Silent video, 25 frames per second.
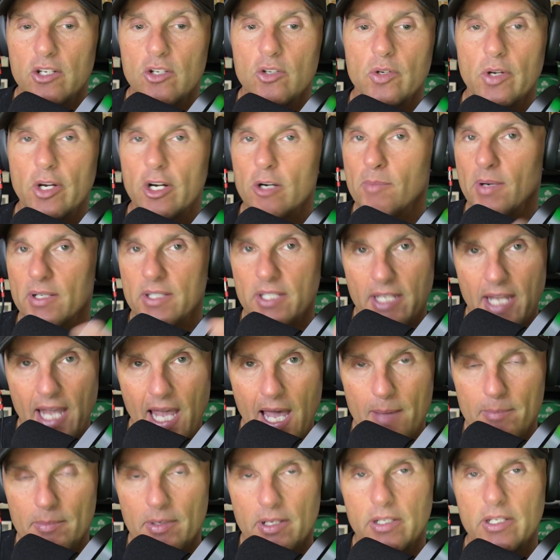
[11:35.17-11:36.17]
You hear about the
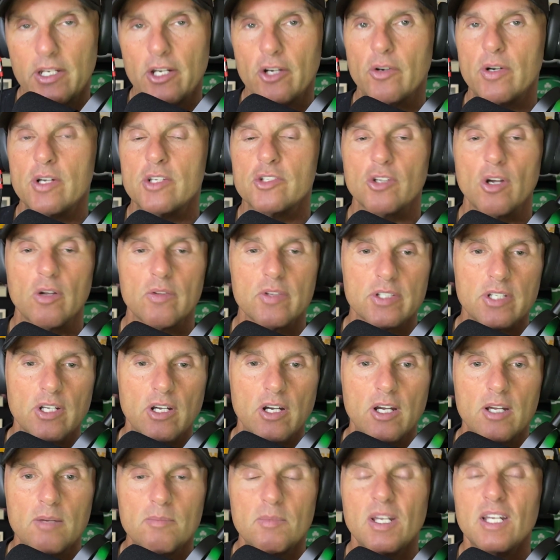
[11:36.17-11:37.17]
cabinet hearings all the
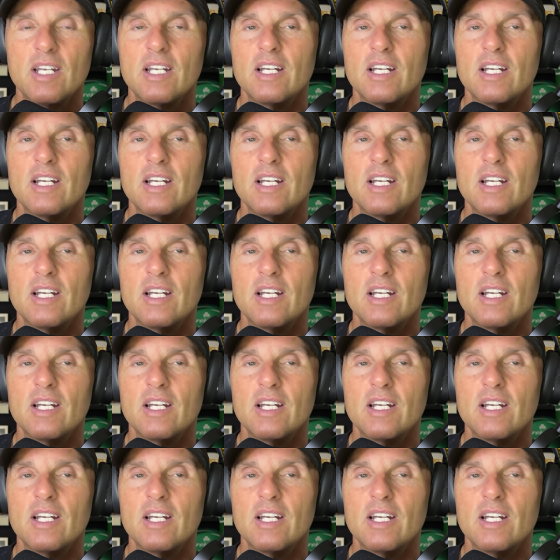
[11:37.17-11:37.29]
time.